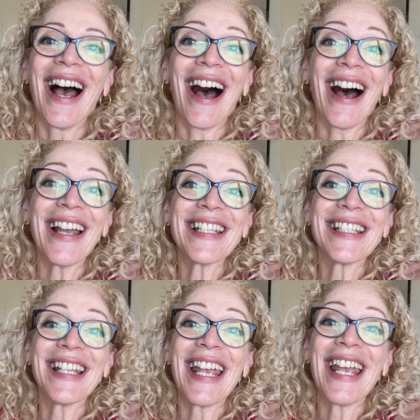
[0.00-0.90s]
I
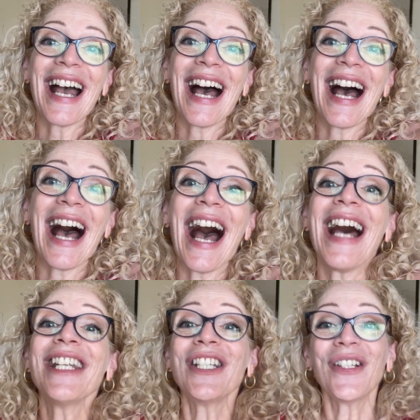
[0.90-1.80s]
stay
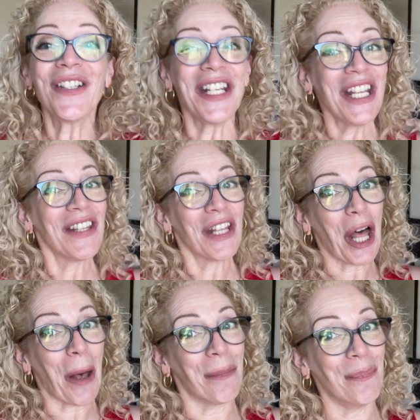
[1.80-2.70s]
underneath
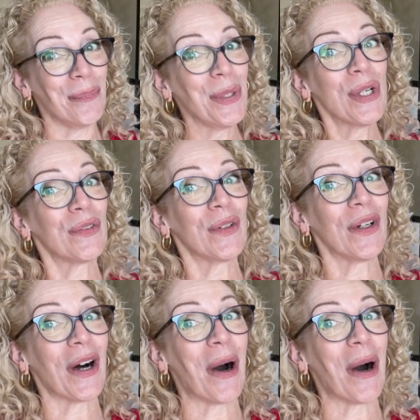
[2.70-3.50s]
a beautiful